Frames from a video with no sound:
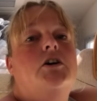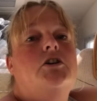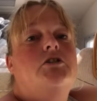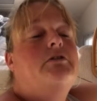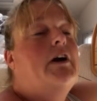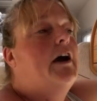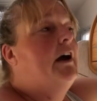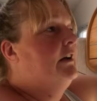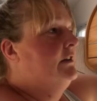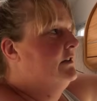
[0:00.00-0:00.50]

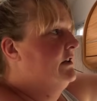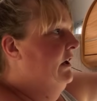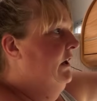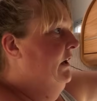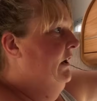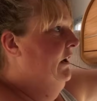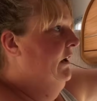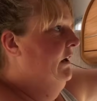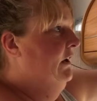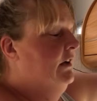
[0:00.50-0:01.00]
Right,
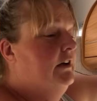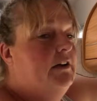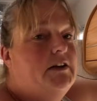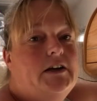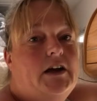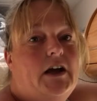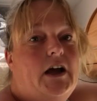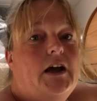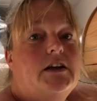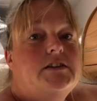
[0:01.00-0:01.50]

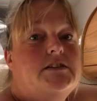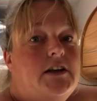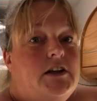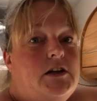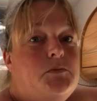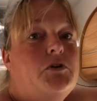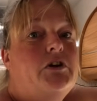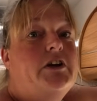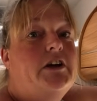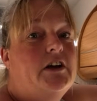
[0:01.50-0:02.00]
has
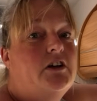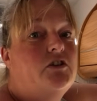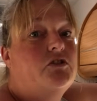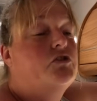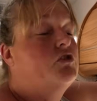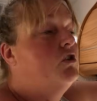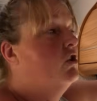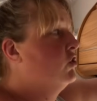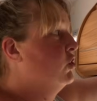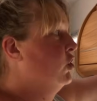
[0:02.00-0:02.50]
anybody
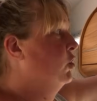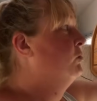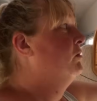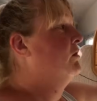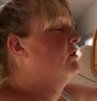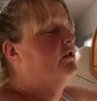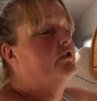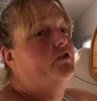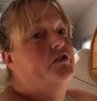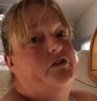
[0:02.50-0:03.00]
else got
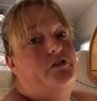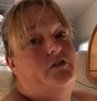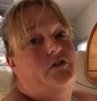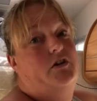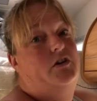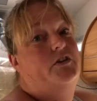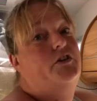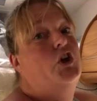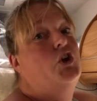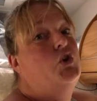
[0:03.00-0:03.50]
cupboards
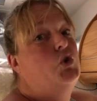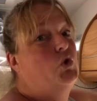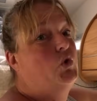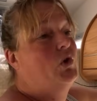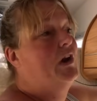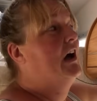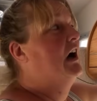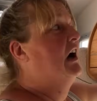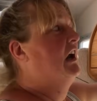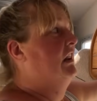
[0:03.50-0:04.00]
that
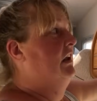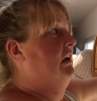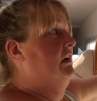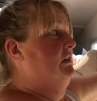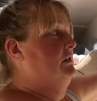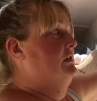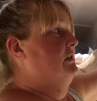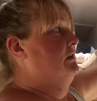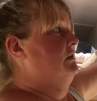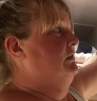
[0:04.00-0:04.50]
look like
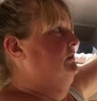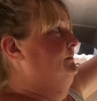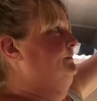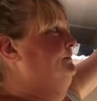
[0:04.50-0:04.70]
this?